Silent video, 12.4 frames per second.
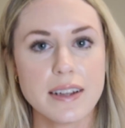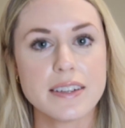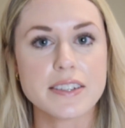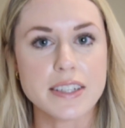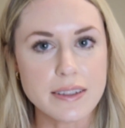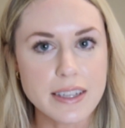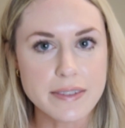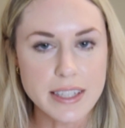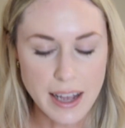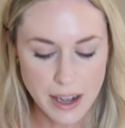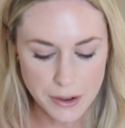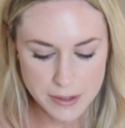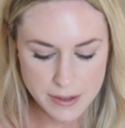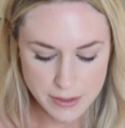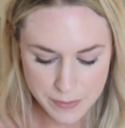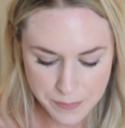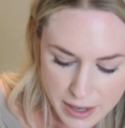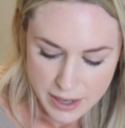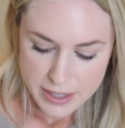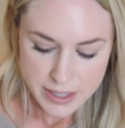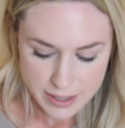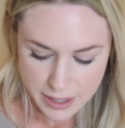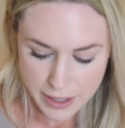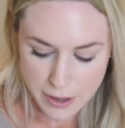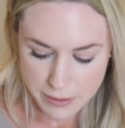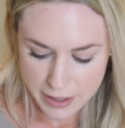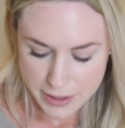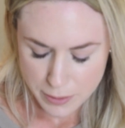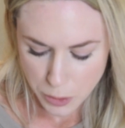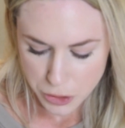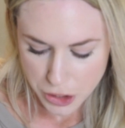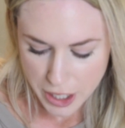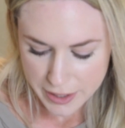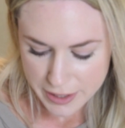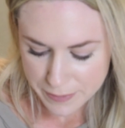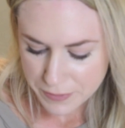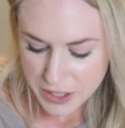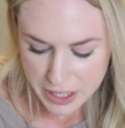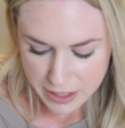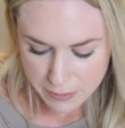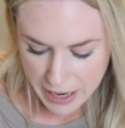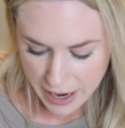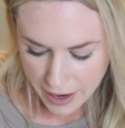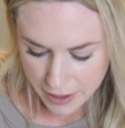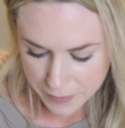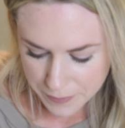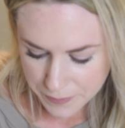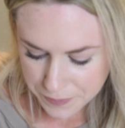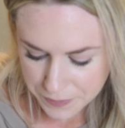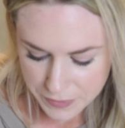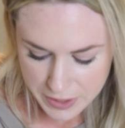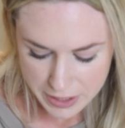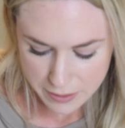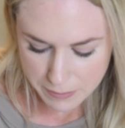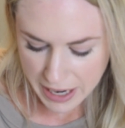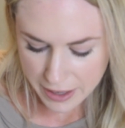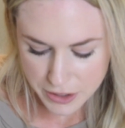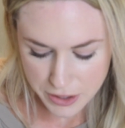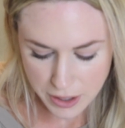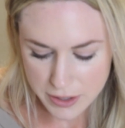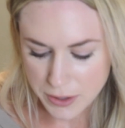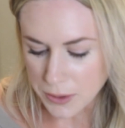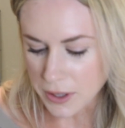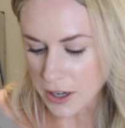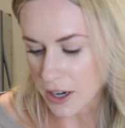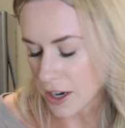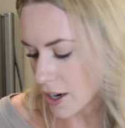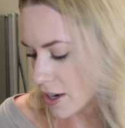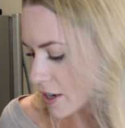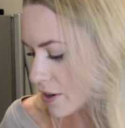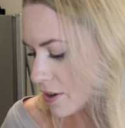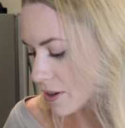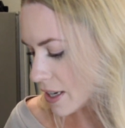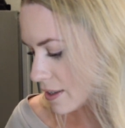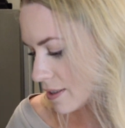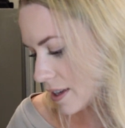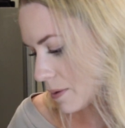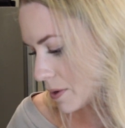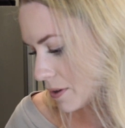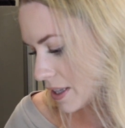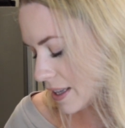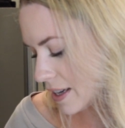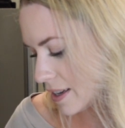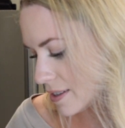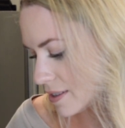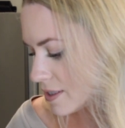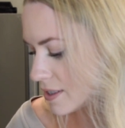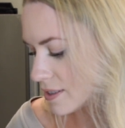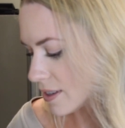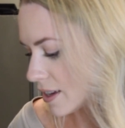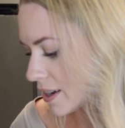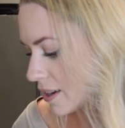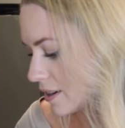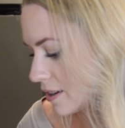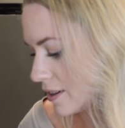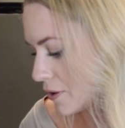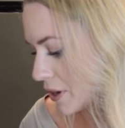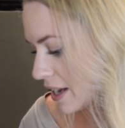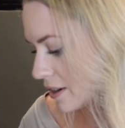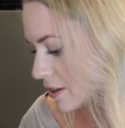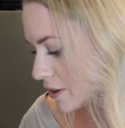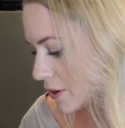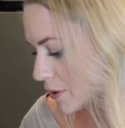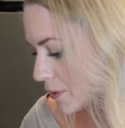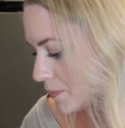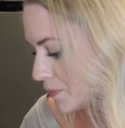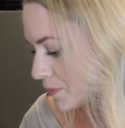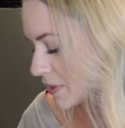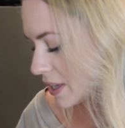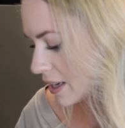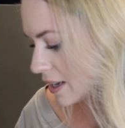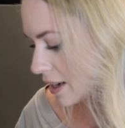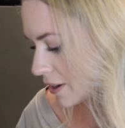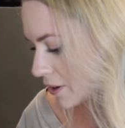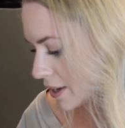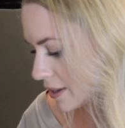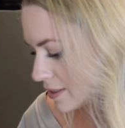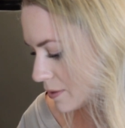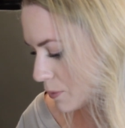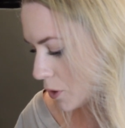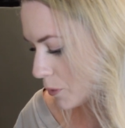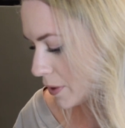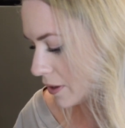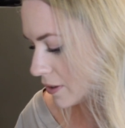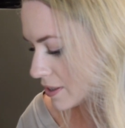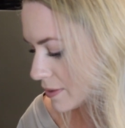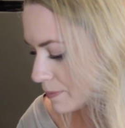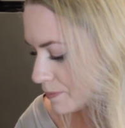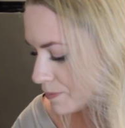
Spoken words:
she leaves the house. She's gonna go find some more drugs. She's mad. She's mad John told her, you need to stop doing this. And she's like, no can do. Gotta go get some more pills.